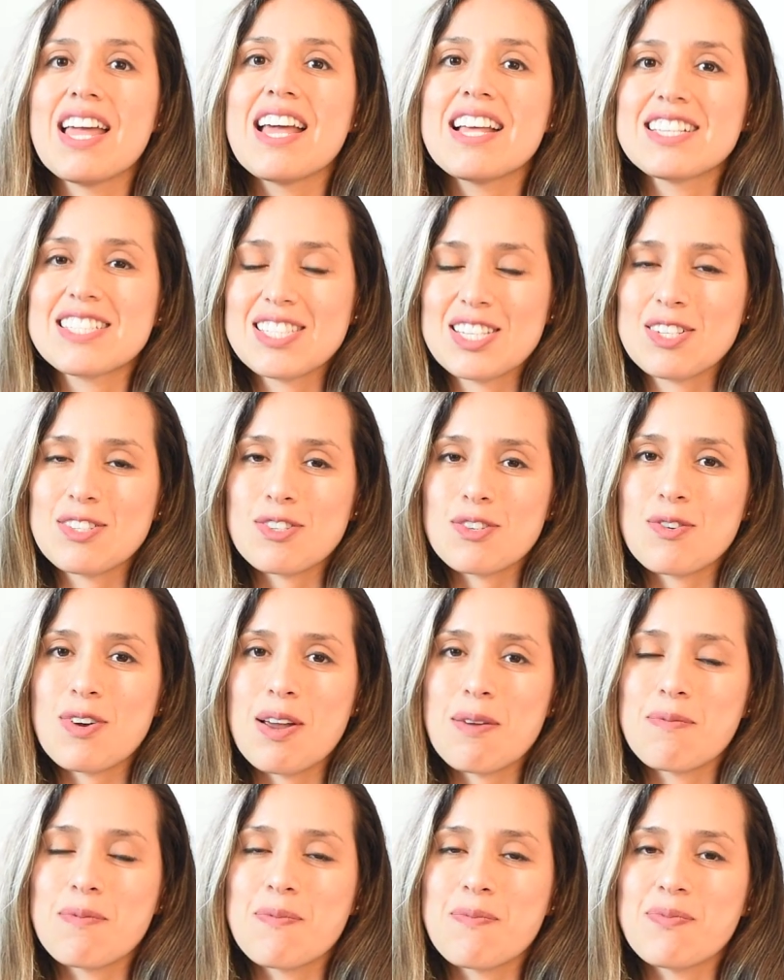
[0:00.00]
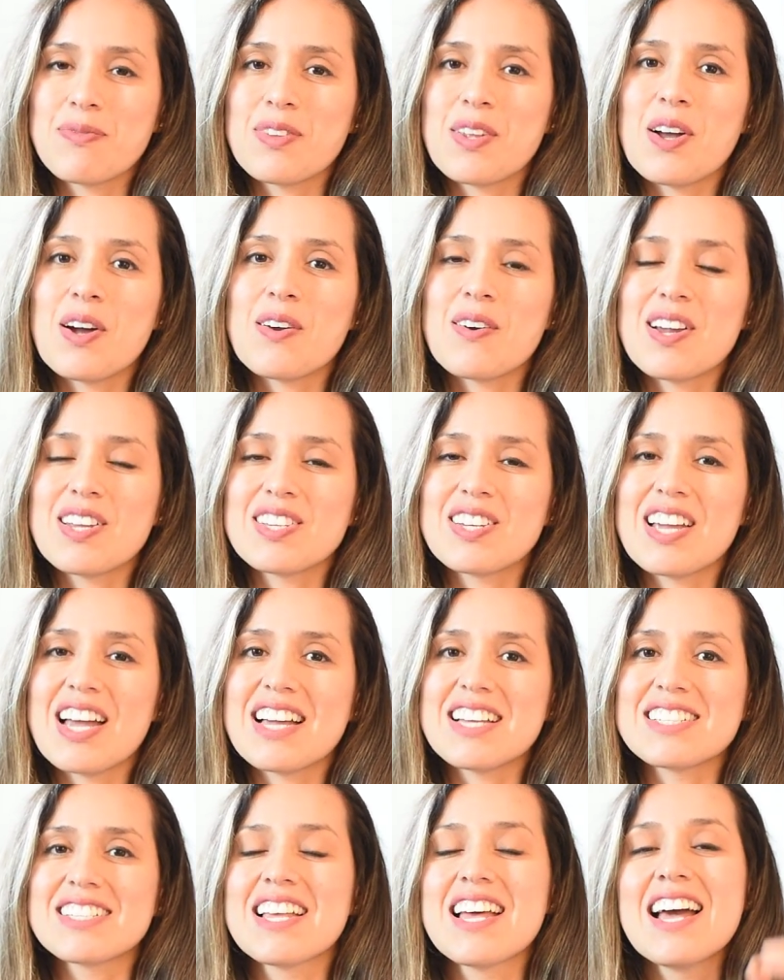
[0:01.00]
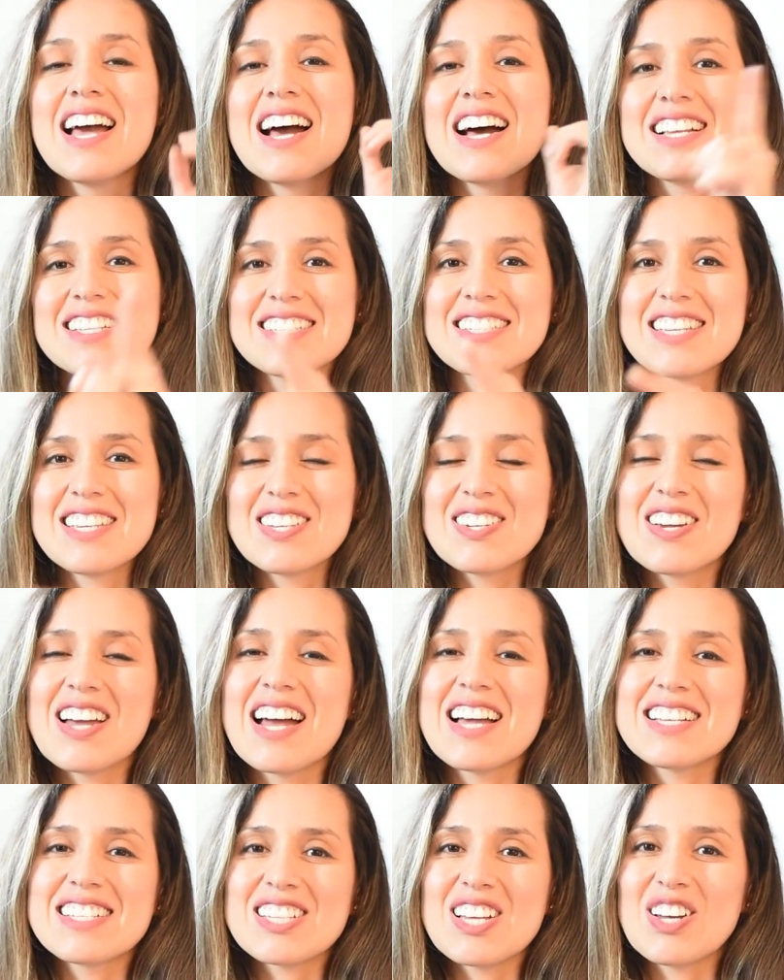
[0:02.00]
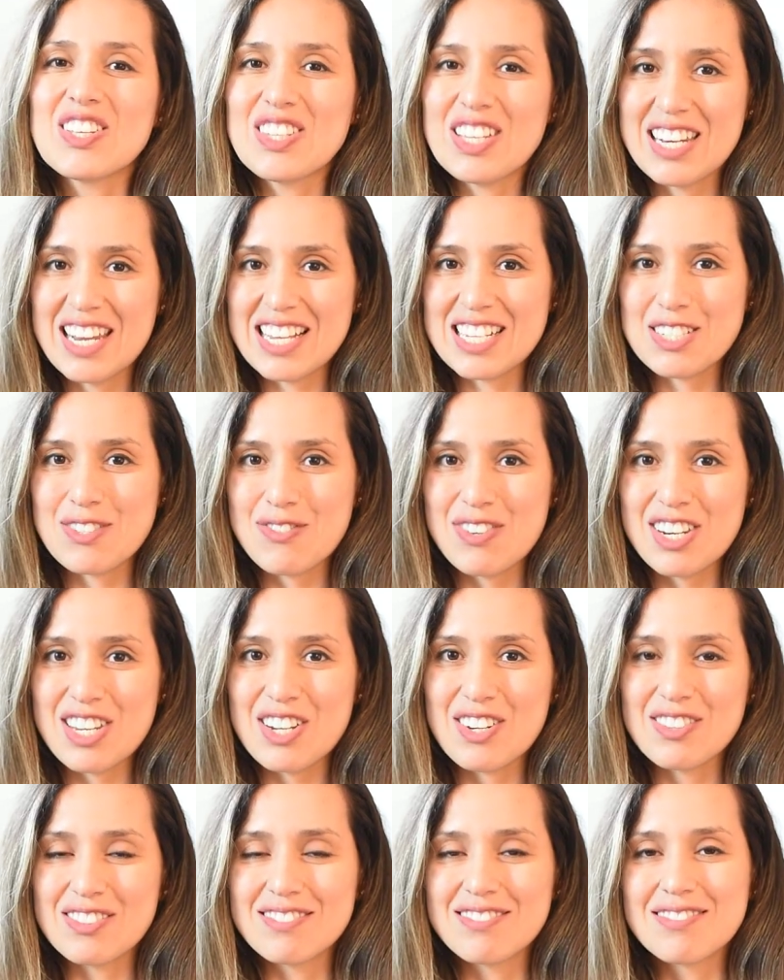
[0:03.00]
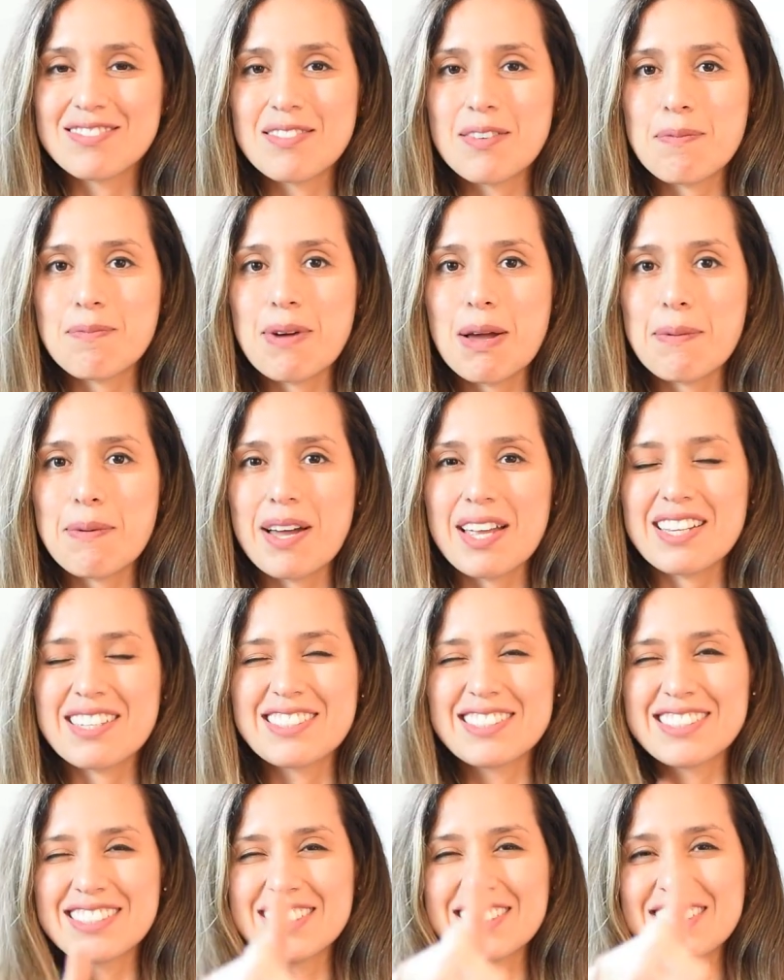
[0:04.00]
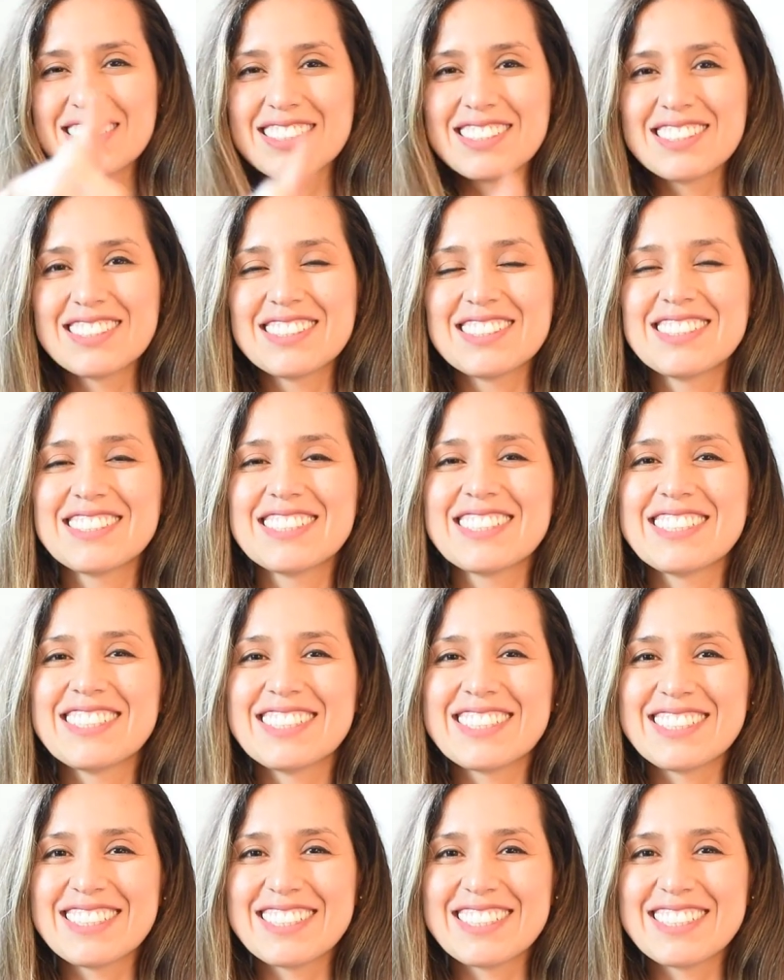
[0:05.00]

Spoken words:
and subscribe. Alright, you guys, I'll see you guys on the next video. Bye bye.